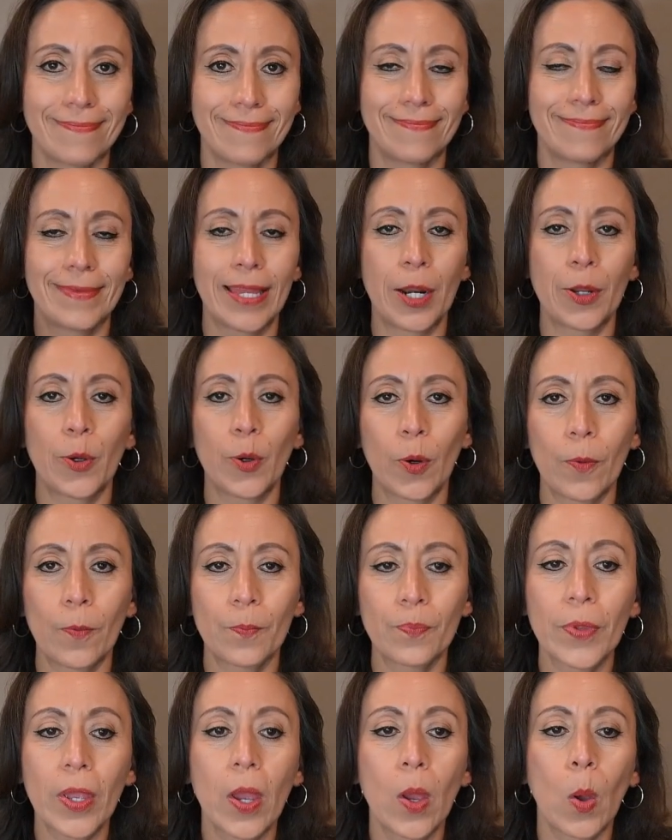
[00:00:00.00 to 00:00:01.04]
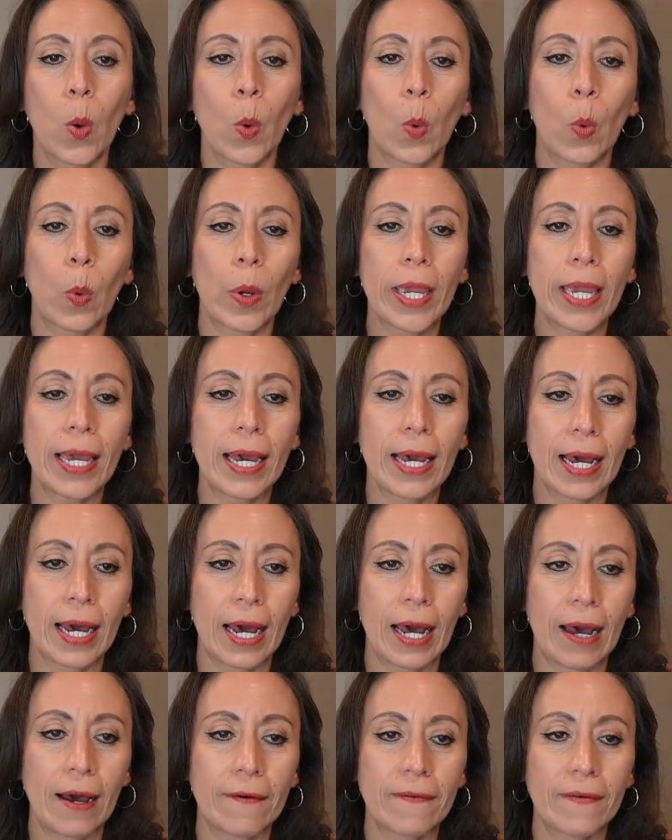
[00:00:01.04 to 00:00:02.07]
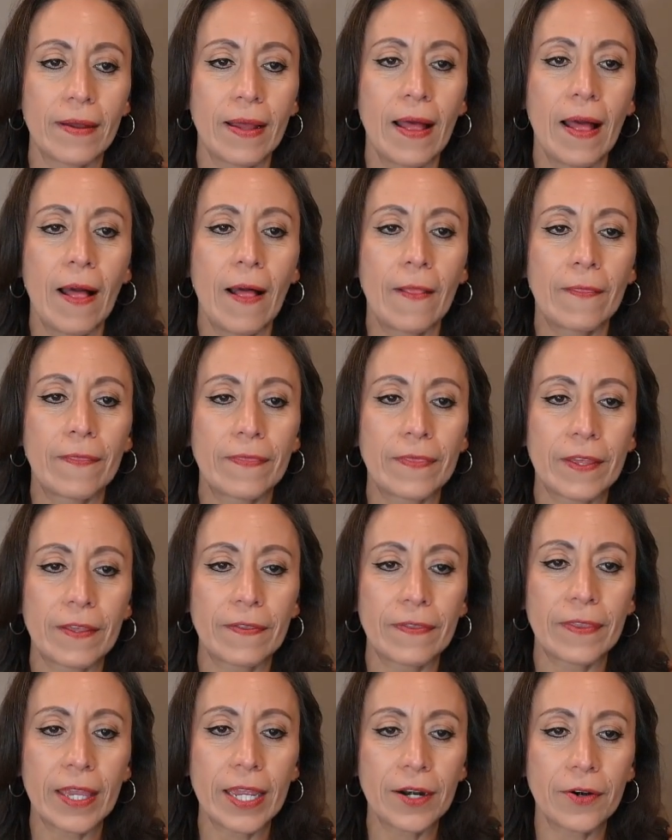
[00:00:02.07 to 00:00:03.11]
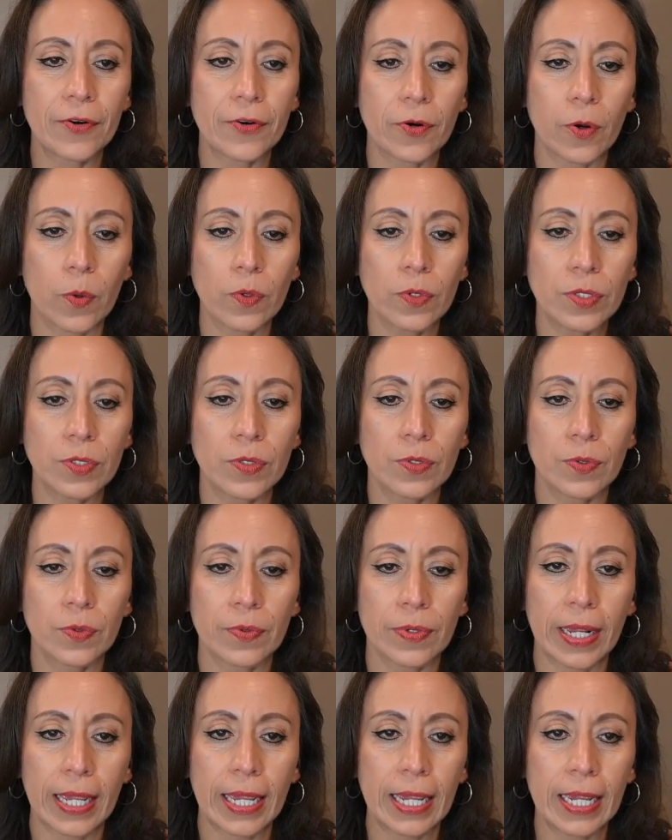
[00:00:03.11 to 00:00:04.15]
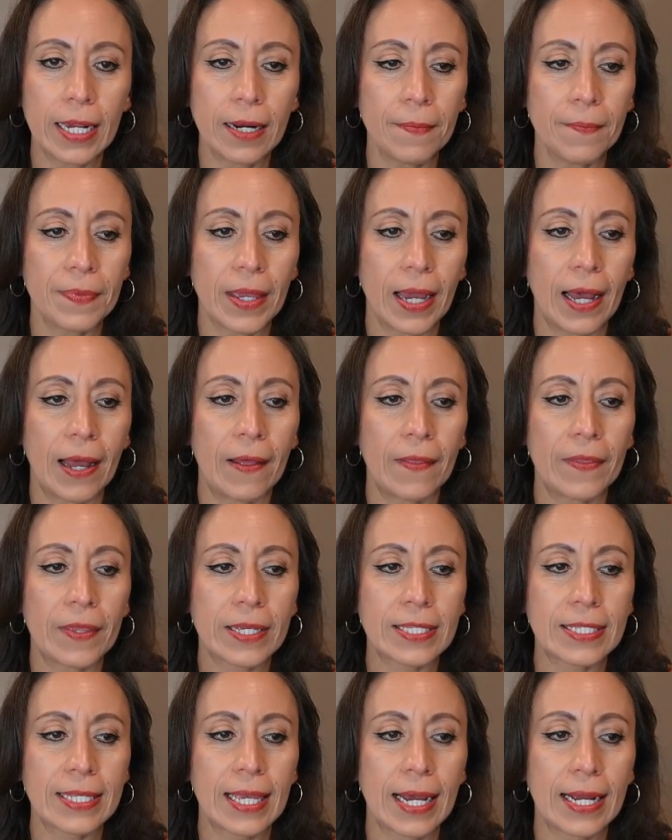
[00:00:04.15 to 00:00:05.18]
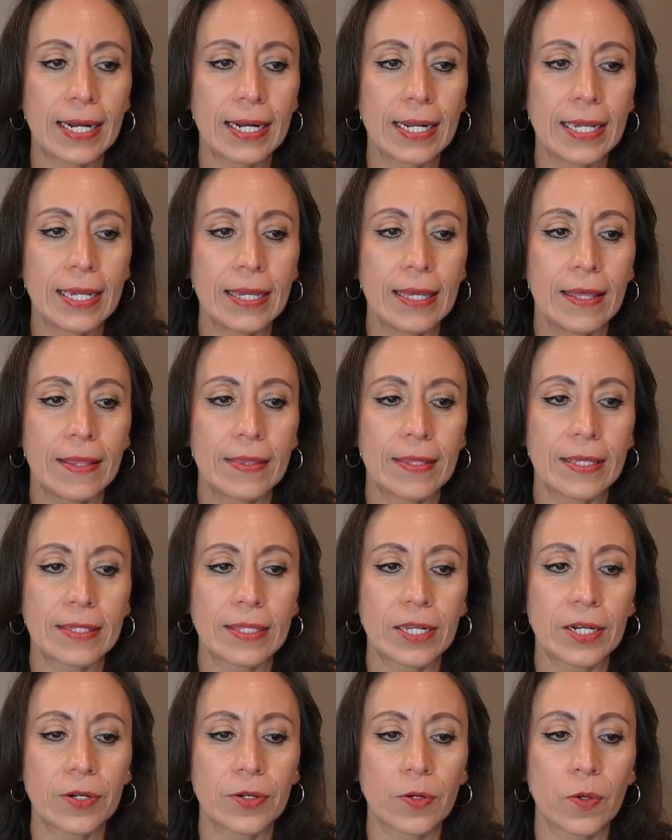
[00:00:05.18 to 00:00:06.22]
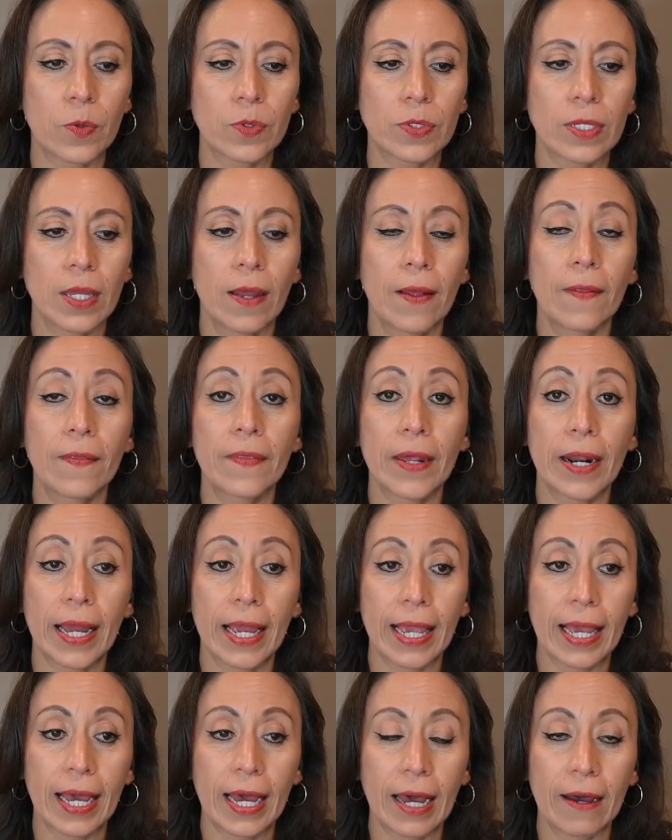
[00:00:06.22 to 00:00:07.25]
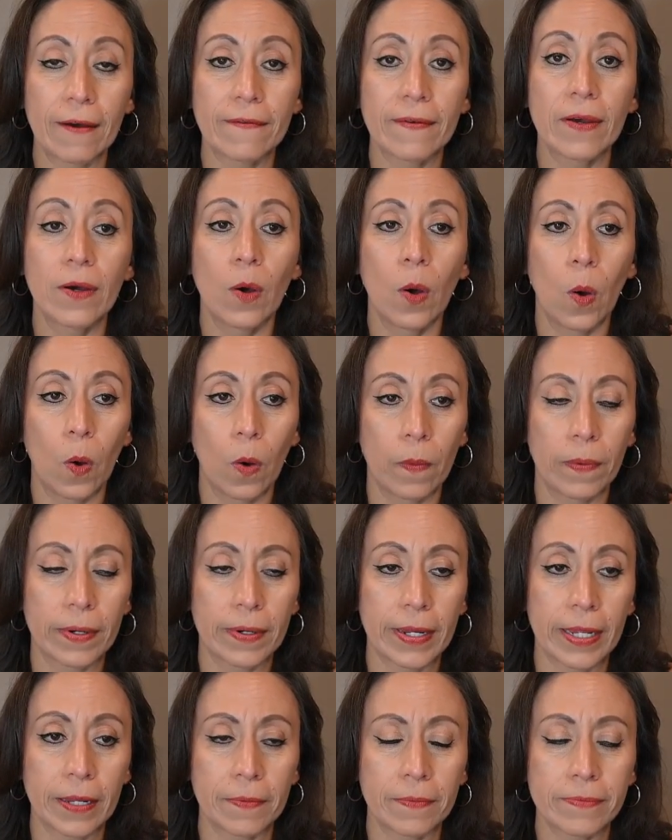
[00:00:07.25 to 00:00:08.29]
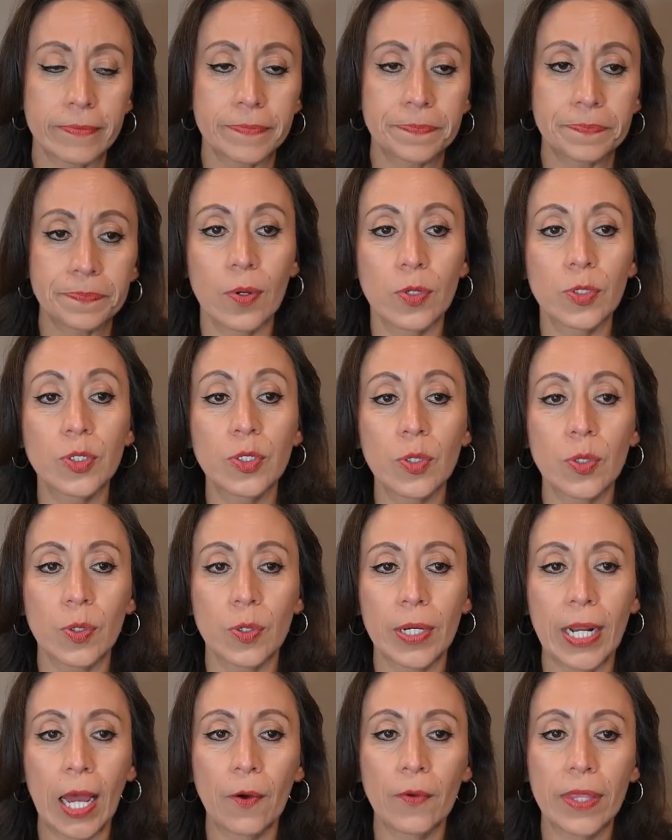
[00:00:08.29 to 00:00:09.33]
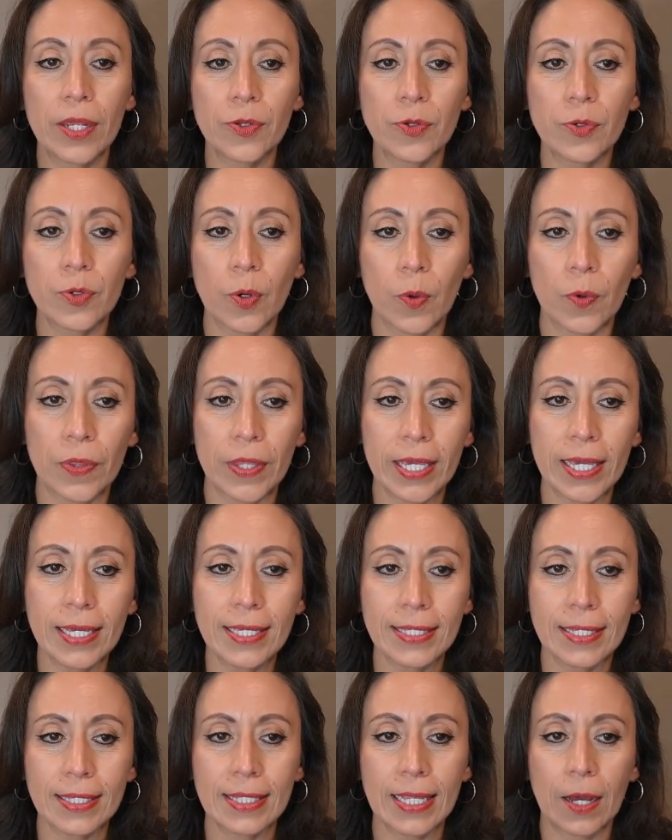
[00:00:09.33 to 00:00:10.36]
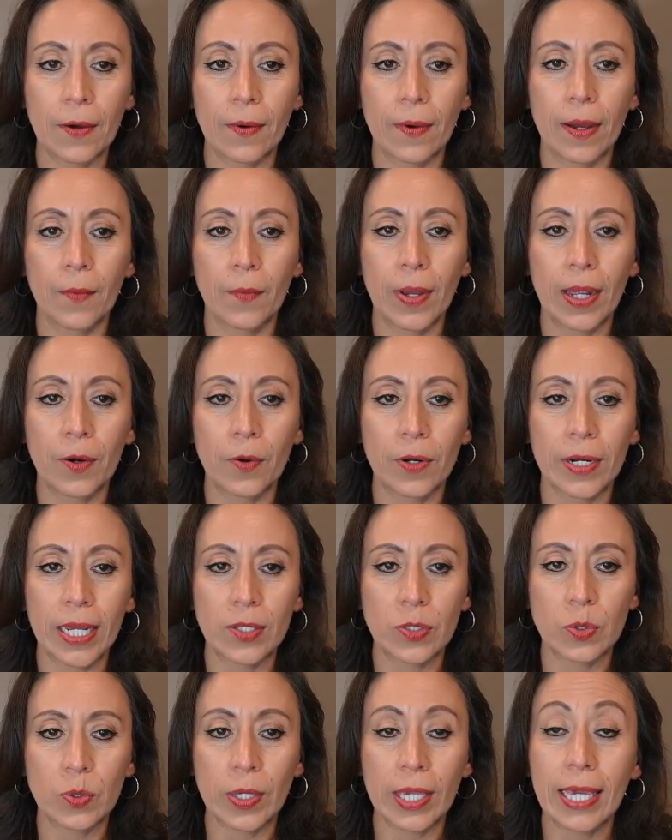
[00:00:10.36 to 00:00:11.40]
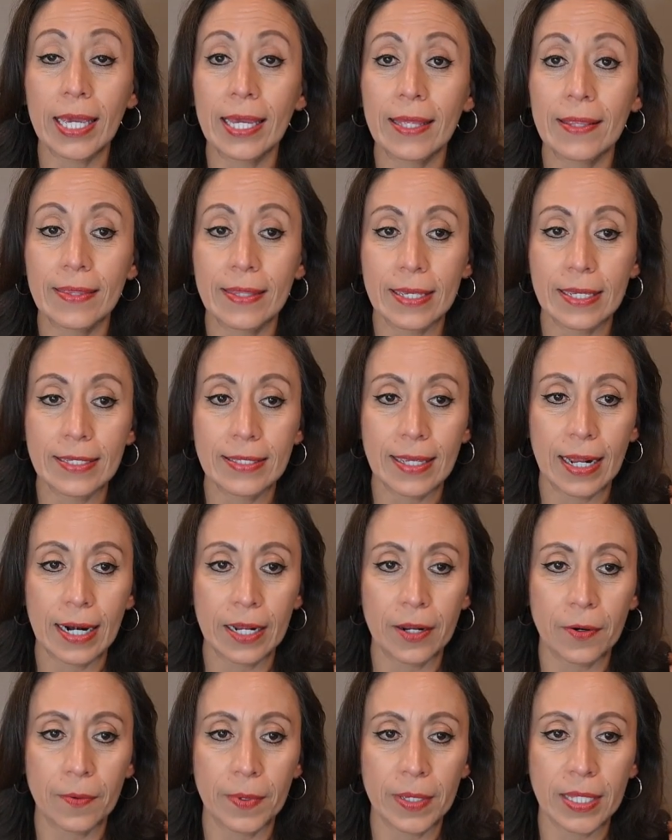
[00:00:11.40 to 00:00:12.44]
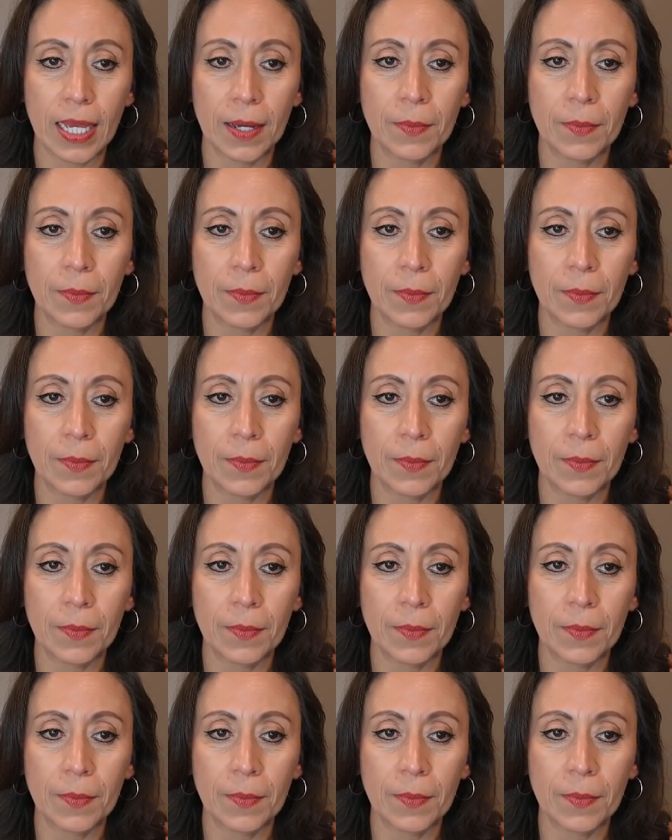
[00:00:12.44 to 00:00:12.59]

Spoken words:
There you go. We have the 10 rows right here and exactly the 10 rows that I have over here. So now that you know this, now we're going to tweak this a little bit.